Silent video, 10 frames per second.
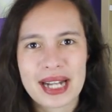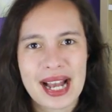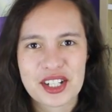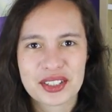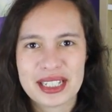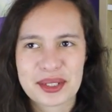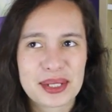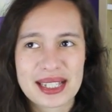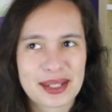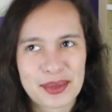actually
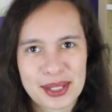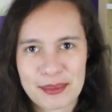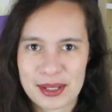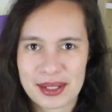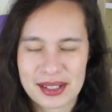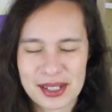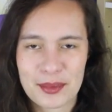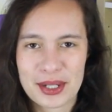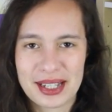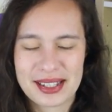agrees that it was
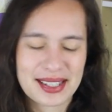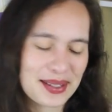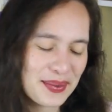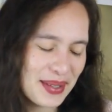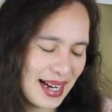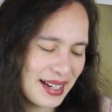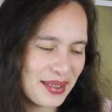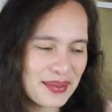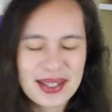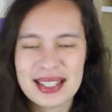someone else. So yeah, I don't
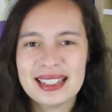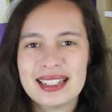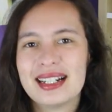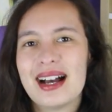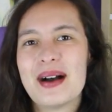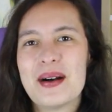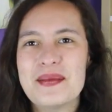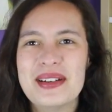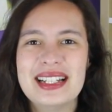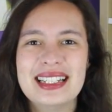
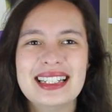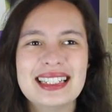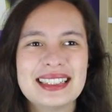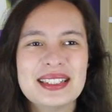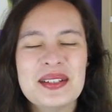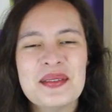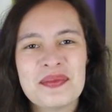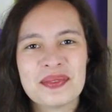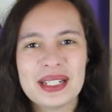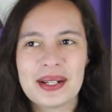know.
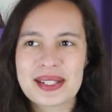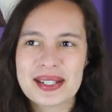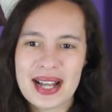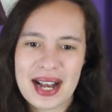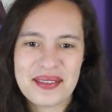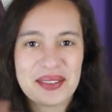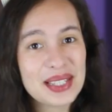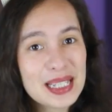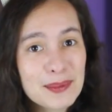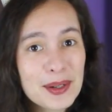We also have the
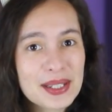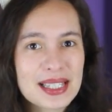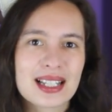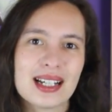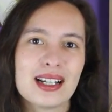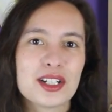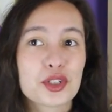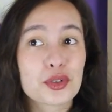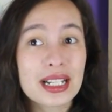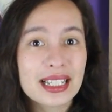Beansmokes
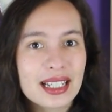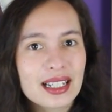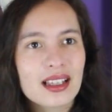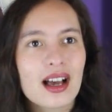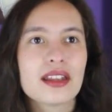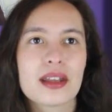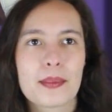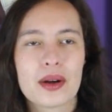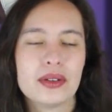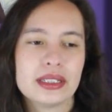drinking a lot,
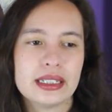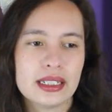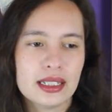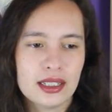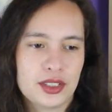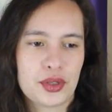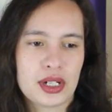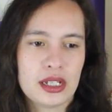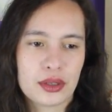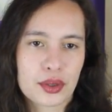apparently
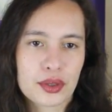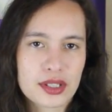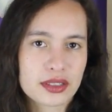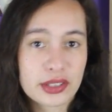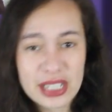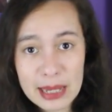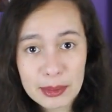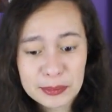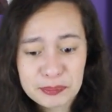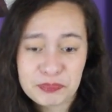drinking the girls under the table.